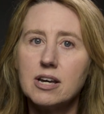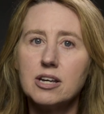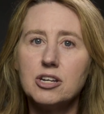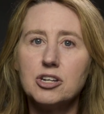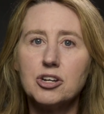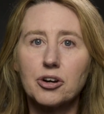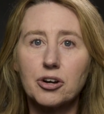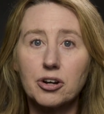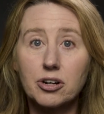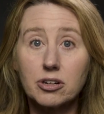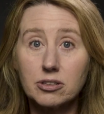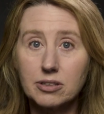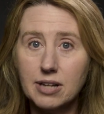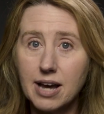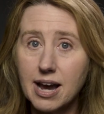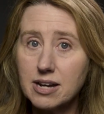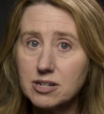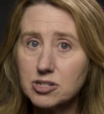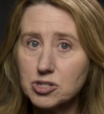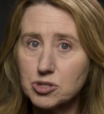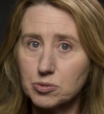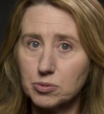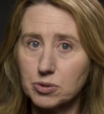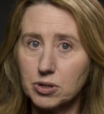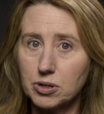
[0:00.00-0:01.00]
Your
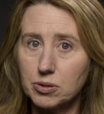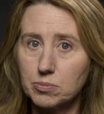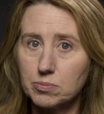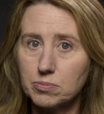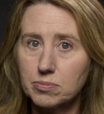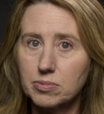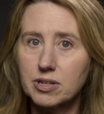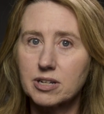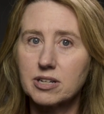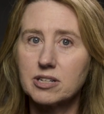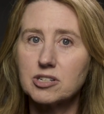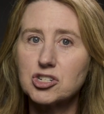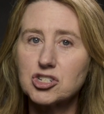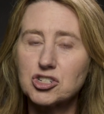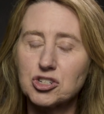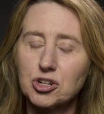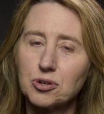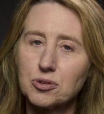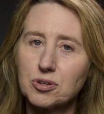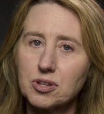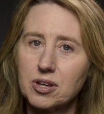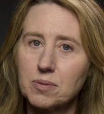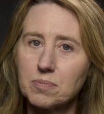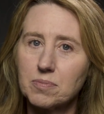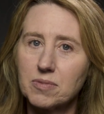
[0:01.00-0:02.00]
classroom can show
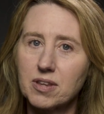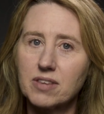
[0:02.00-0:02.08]
them